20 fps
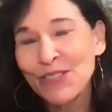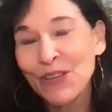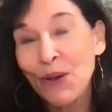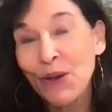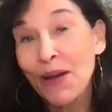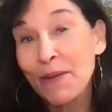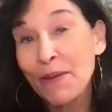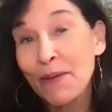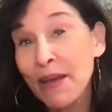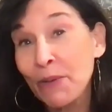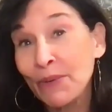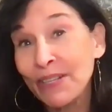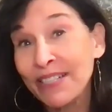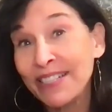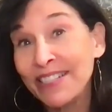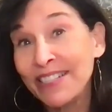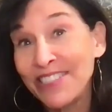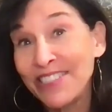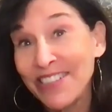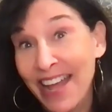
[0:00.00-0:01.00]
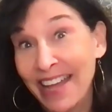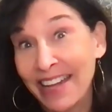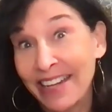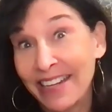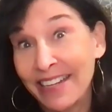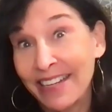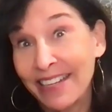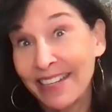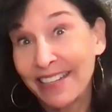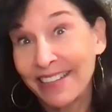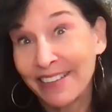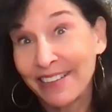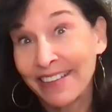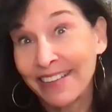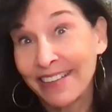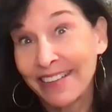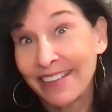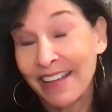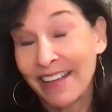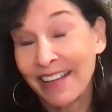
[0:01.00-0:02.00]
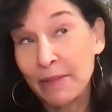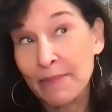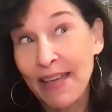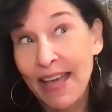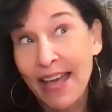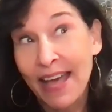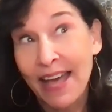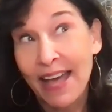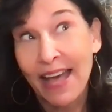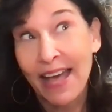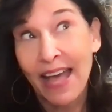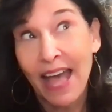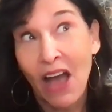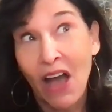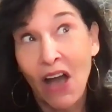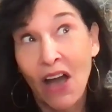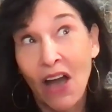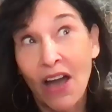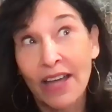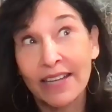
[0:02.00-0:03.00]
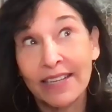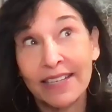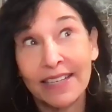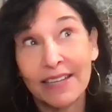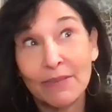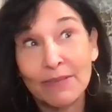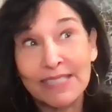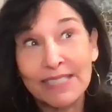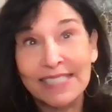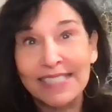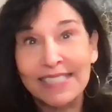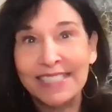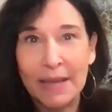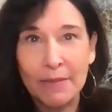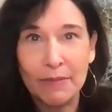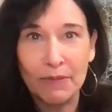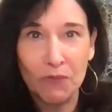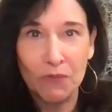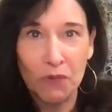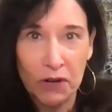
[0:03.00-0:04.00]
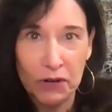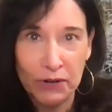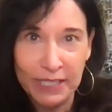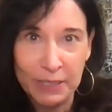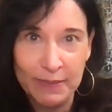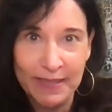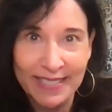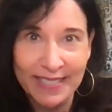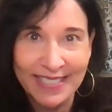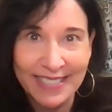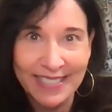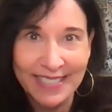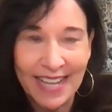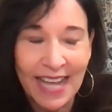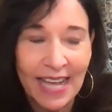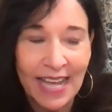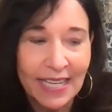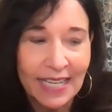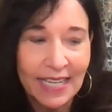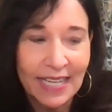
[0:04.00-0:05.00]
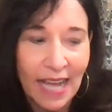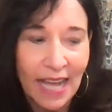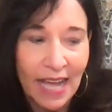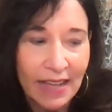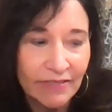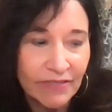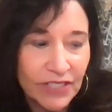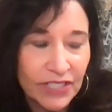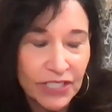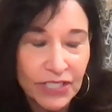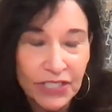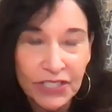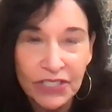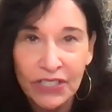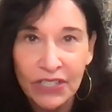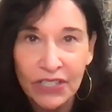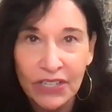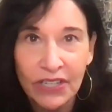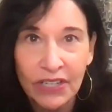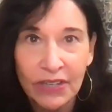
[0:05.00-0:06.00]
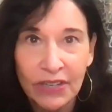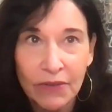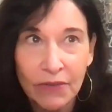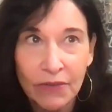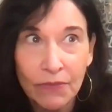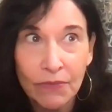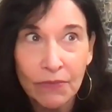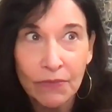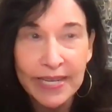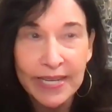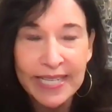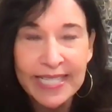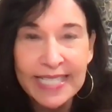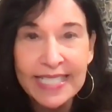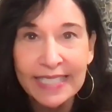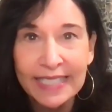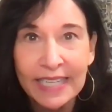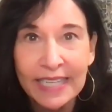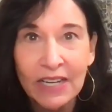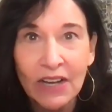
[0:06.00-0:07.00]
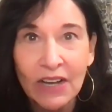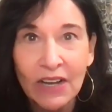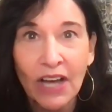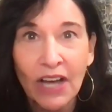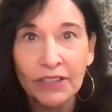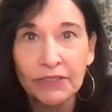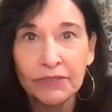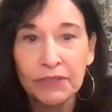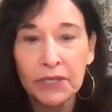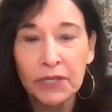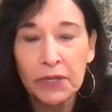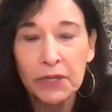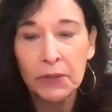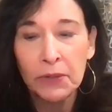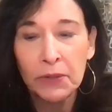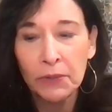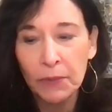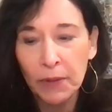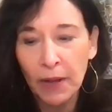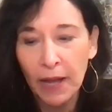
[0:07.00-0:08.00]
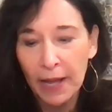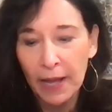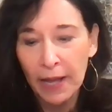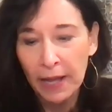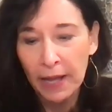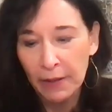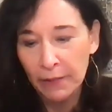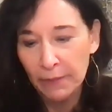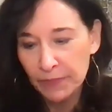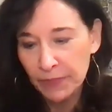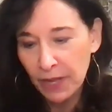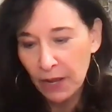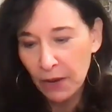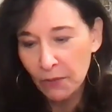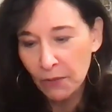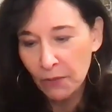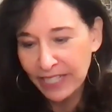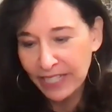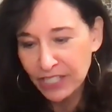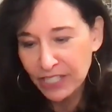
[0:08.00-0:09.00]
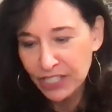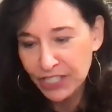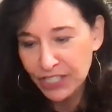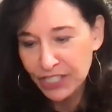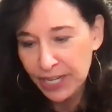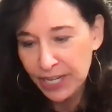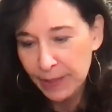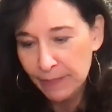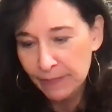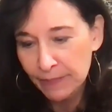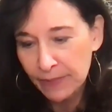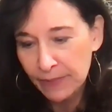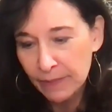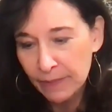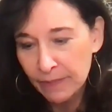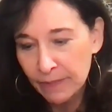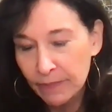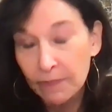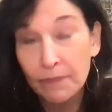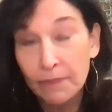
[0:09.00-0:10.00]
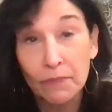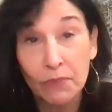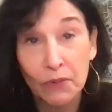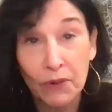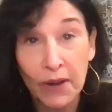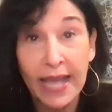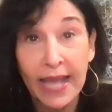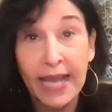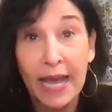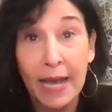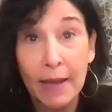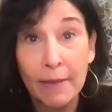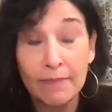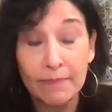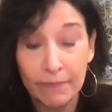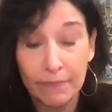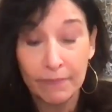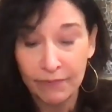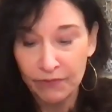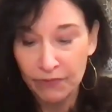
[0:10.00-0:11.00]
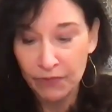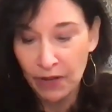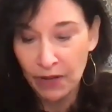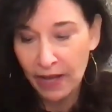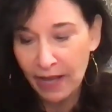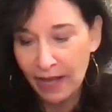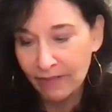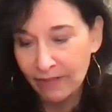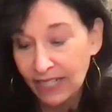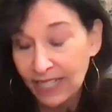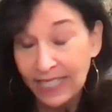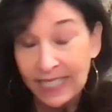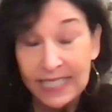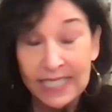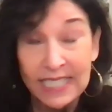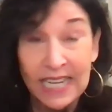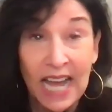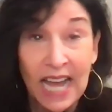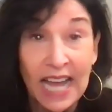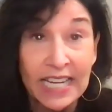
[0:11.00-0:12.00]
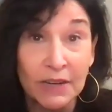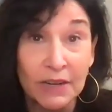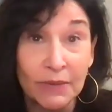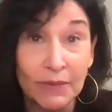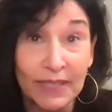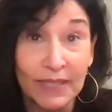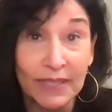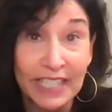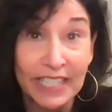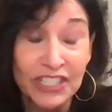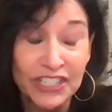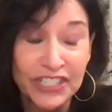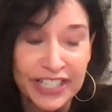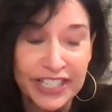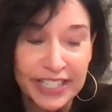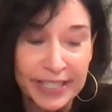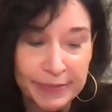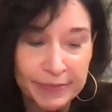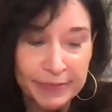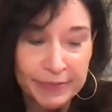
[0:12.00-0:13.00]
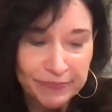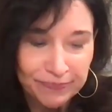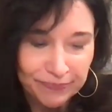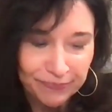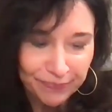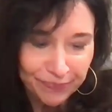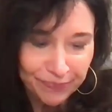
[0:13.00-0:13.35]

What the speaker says: so I met with Jen it was the day before Christmas, and I've just recently gone through a relationship breakup of a 9-year relationship.